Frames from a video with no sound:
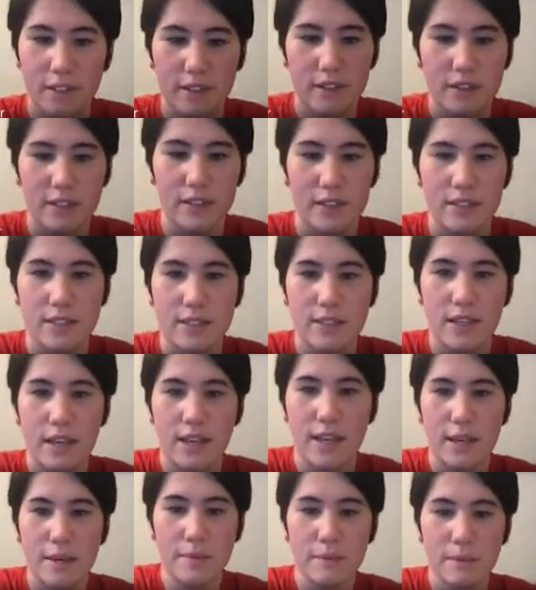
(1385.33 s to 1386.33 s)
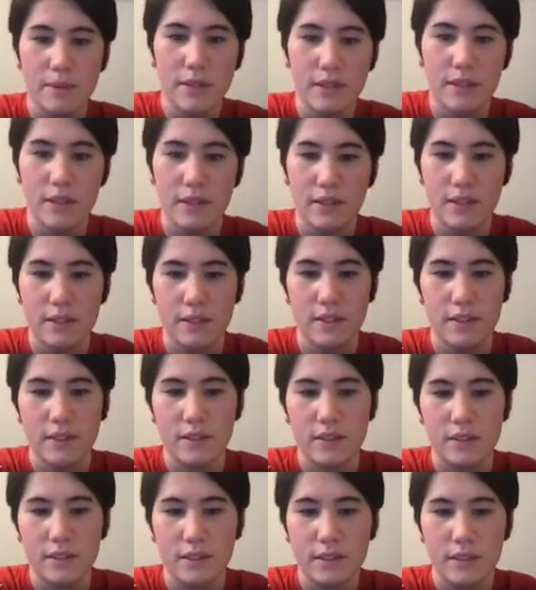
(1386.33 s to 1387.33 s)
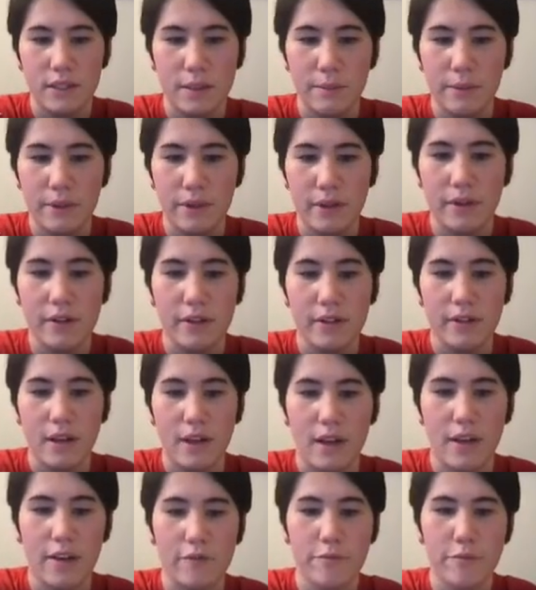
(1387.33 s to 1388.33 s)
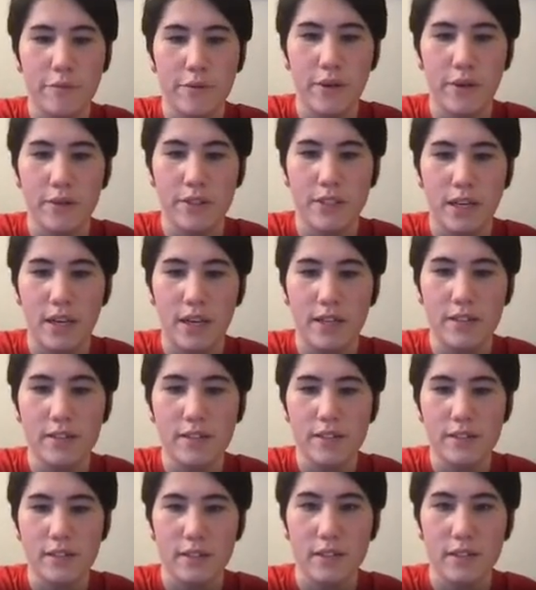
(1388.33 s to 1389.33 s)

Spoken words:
the same number of protons.